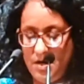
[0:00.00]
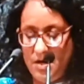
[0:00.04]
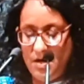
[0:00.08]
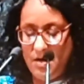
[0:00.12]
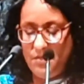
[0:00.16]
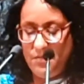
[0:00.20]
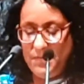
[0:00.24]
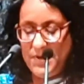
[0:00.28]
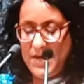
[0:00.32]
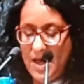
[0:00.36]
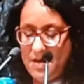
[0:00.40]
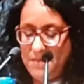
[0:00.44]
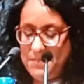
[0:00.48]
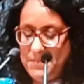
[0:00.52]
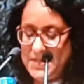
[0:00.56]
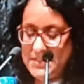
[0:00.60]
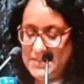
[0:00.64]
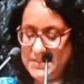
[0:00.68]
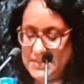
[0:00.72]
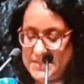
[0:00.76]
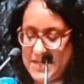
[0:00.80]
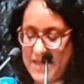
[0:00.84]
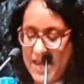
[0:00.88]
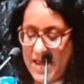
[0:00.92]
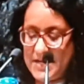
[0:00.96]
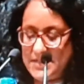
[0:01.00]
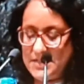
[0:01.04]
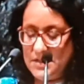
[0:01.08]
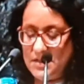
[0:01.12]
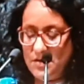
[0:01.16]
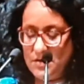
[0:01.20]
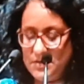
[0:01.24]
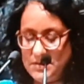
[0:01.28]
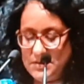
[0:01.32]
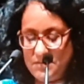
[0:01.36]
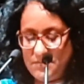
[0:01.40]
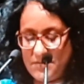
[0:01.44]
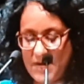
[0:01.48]
We have been standing
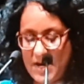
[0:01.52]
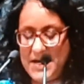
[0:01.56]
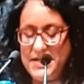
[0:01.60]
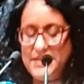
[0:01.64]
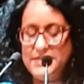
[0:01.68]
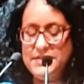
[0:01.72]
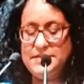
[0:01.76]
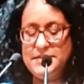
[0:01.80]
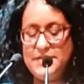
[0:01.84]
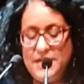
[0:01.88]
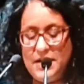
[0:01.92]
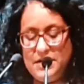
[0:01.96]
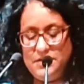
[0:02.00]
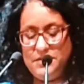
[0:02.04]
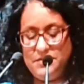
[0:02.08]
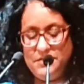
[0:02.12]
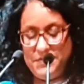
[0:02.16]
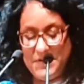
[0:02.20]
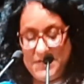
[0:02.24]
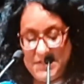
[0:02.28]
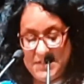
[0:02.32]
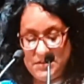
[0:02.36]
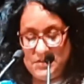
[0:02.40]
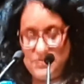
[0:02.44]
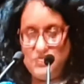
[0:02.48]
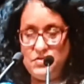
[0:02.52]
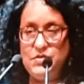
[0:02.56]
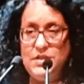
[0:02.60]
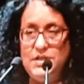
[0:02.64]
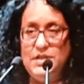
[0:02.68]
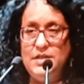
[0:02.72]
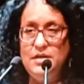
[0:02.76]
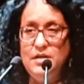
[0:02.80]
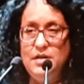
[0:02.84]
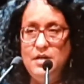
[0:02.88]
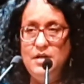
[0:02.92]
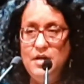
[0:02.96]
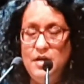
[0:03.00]
on the right side of
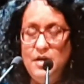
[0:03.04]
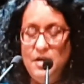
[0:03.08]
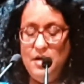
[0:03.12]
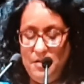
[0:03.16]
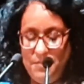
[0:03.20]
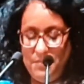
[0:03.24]
history,